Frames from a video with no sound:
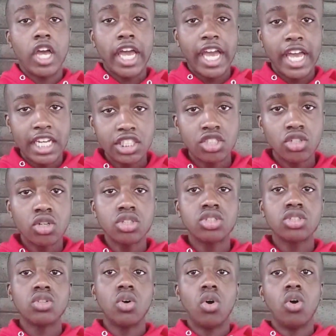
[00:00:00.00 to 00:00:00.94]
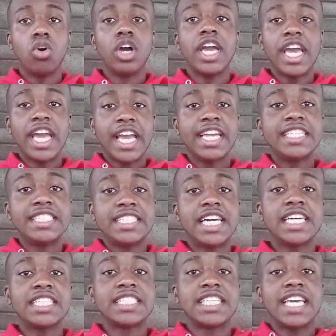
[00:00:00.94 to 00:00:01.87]
ellos o
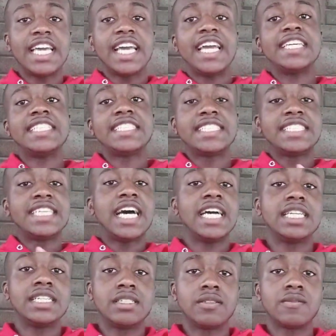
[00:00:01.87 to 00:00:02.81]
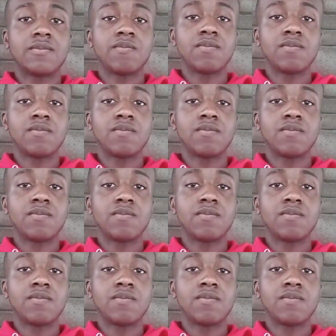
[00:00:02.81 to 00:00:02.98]
ellas están.